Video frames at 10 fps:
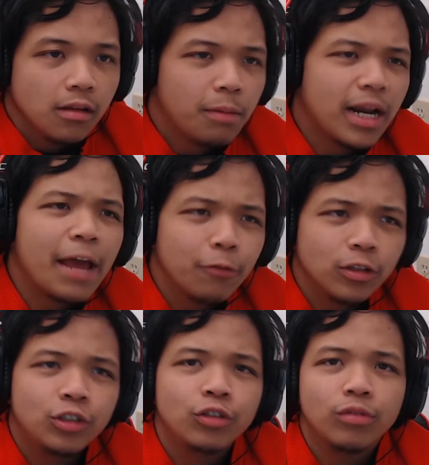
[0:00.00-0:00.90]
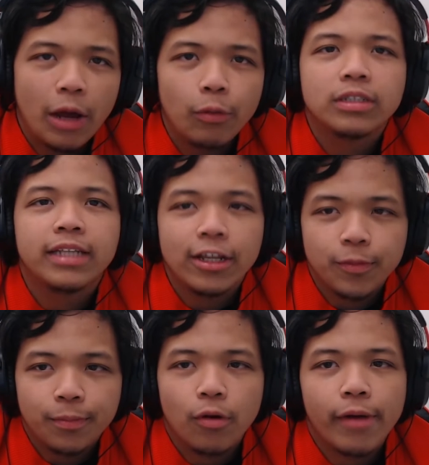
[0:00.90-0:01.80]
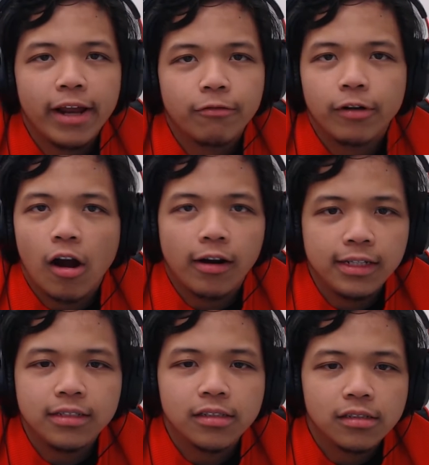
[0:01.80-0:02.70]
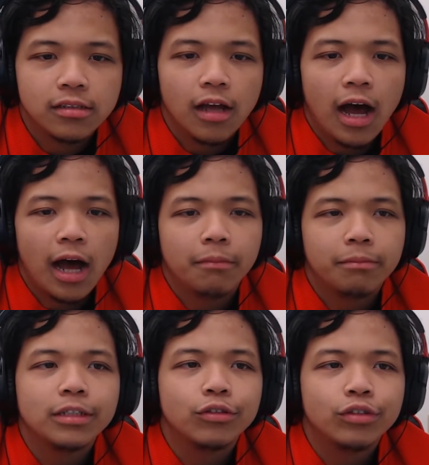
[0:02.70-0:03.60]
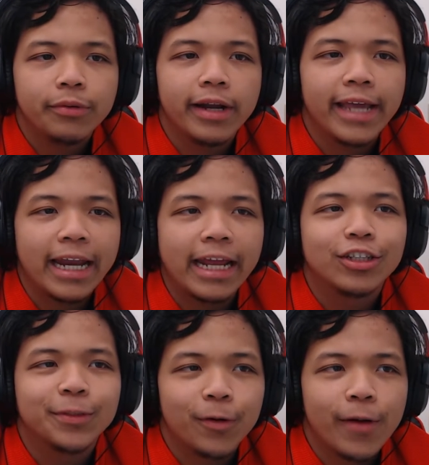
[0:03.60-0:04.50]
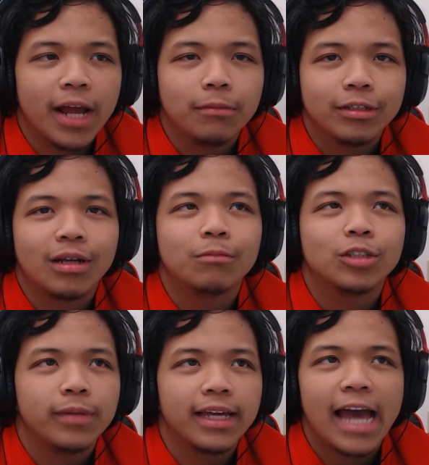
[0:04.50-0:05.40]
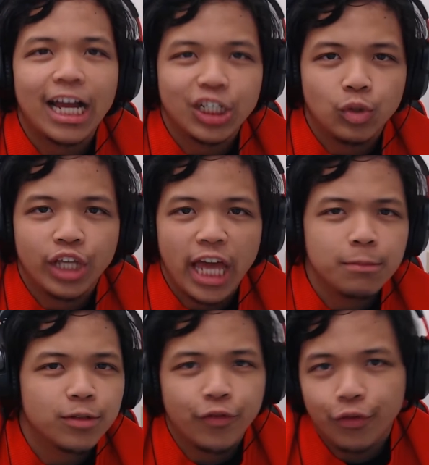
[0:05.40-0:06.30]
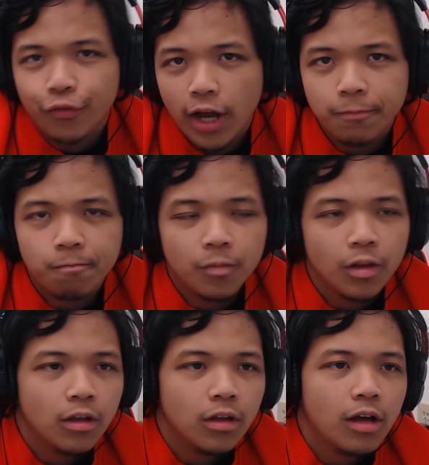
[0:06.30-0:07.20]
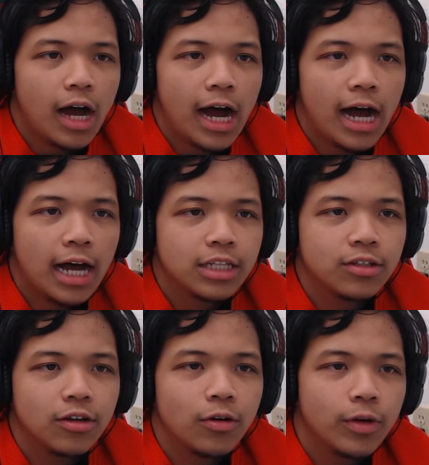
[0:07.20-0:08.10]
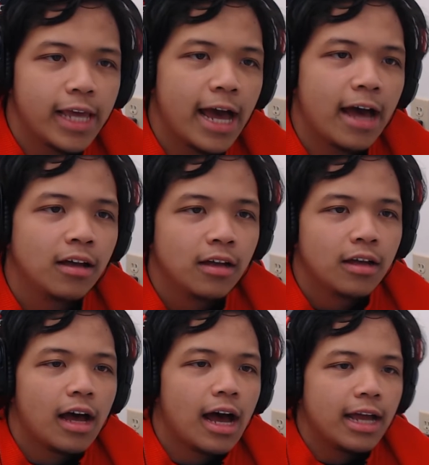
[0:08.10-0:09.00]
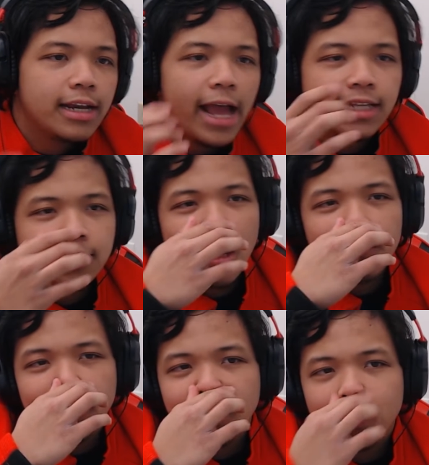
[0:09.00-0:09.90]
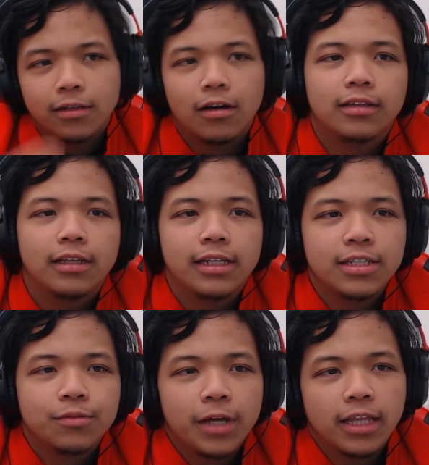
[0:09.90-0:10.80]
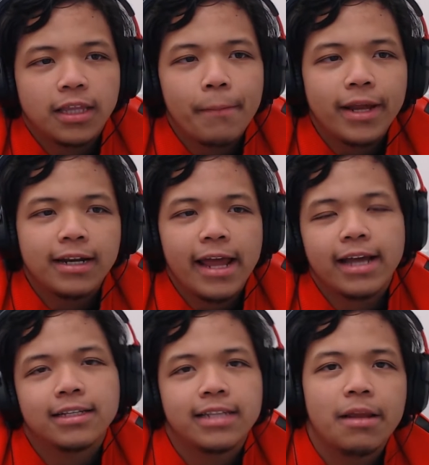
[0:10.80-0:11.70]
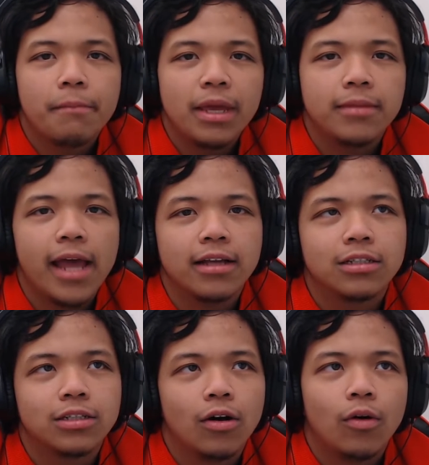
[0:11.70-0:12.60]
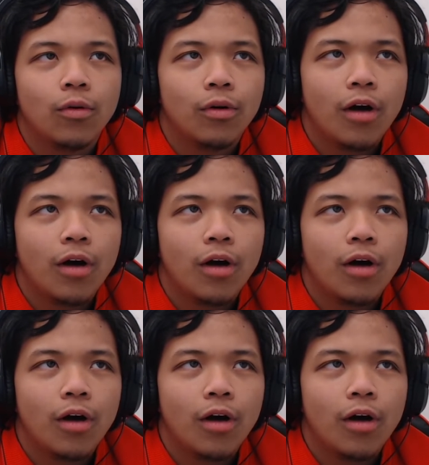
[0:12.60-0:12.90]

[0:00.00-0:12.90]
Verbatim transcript: but I will do, I will get into pro rank regardless. Um, but usually when I get into pro rank, I'm, I'm just playing casual games for fun. Uh, so yeah. Uh, next topic on the list, we got the meta decks and the meme decks. So